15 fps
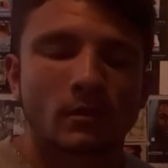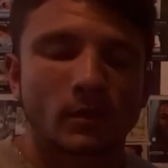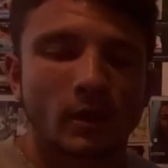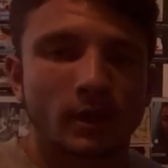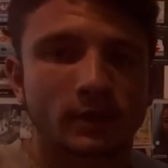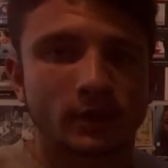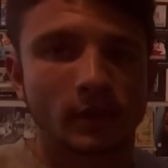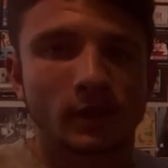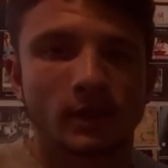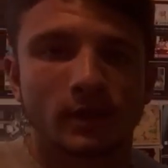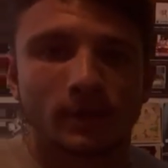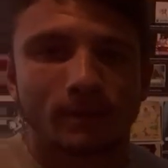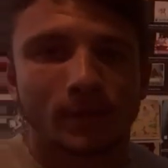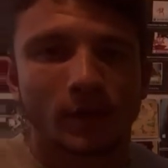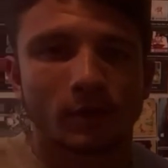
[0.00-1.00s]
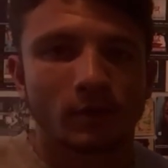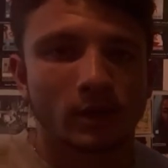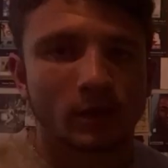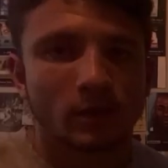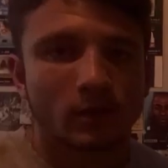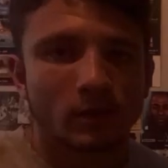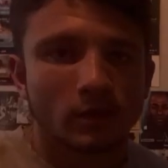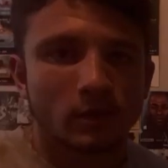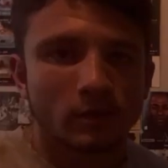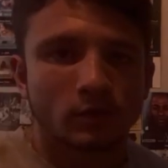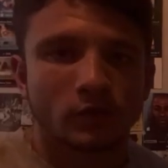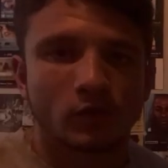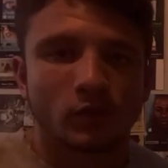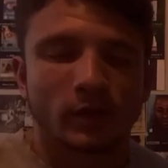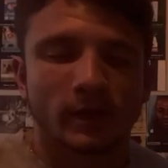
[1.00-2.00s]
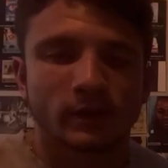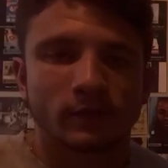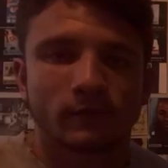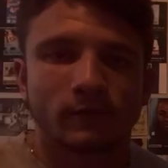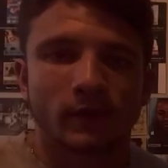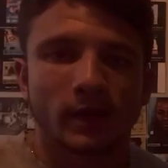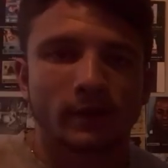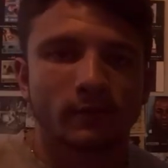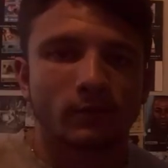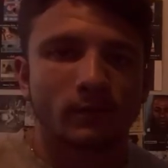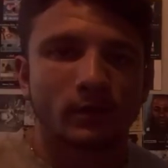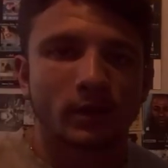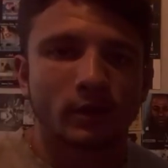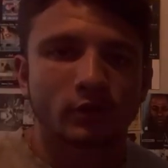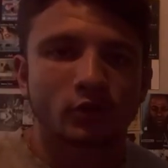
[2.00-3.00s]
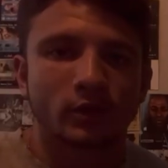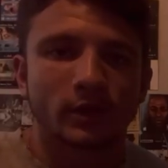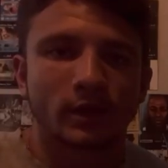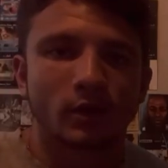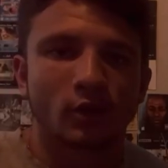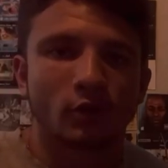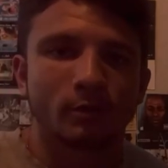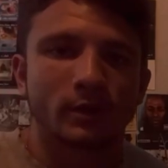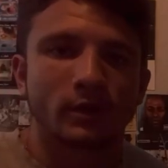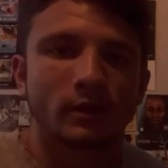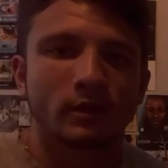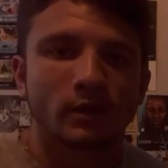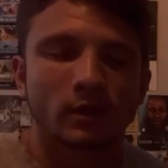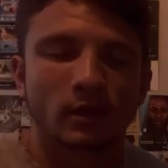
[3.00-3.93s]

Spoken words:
A study comparing 2005 Australian Open